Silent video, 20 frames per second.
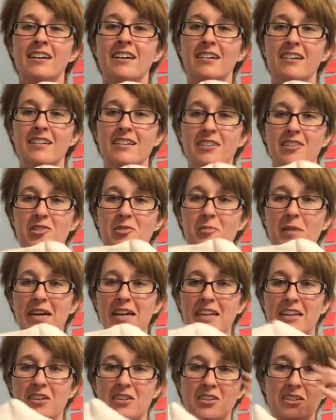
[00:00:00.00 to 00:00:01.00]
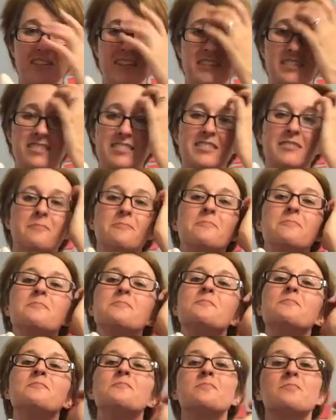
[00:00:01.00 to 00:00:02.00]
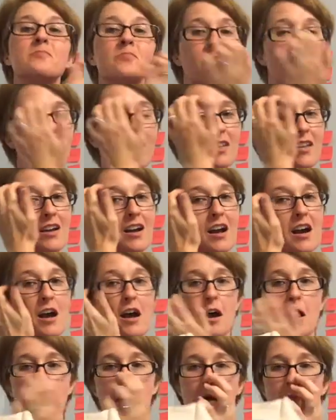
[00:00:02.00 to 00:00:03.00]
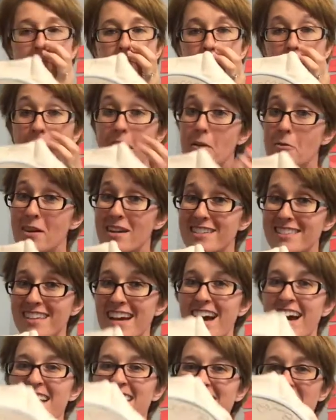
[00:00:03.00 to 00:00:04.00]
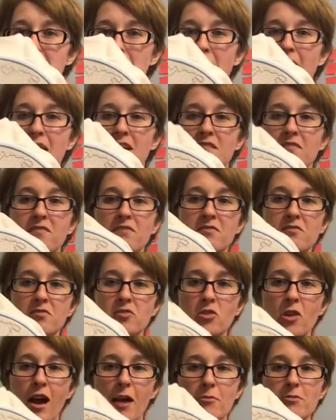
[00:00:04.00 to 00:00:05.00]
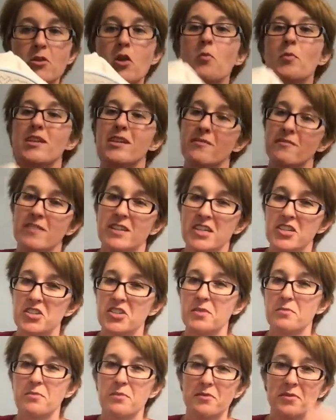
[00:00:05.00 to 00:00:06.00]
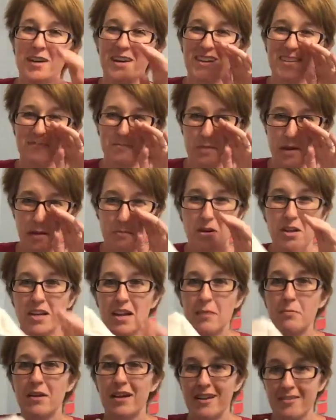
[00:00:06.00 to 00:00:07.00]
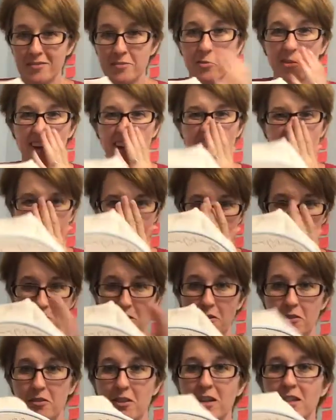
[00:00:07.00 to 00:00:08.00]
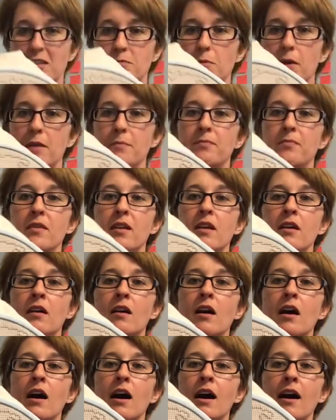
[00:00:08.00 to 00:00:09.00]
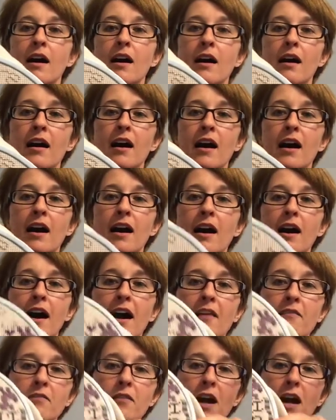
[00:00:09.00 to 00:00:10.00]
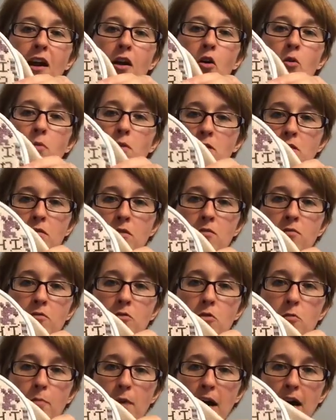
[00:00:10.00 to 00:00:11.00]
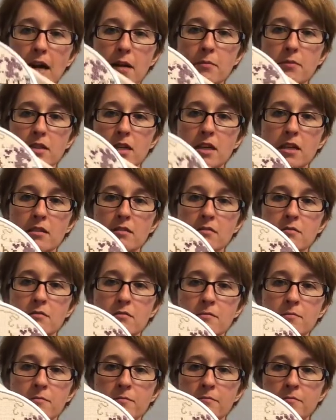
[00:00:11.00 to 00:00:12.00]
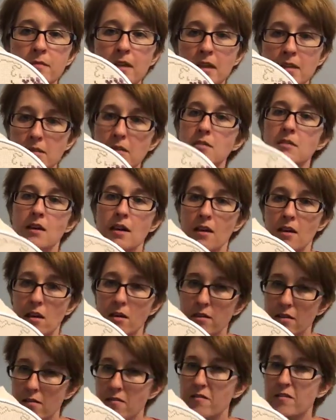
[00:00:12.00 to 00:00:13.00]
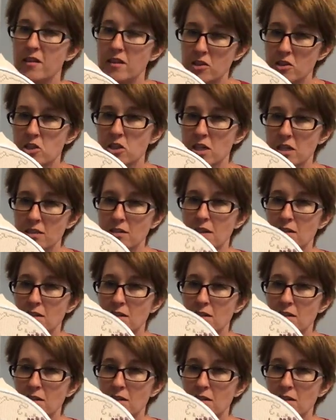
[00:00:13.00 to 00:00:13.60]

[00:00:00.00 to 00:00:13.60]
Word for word: Oh my goodness. Um, so anyways, I didn't, I've tried, I was hoping to finish it by, by Monday, but I was working on a bunch of other things, but uh, I've got almost the full bottom done does that, uh, the finishing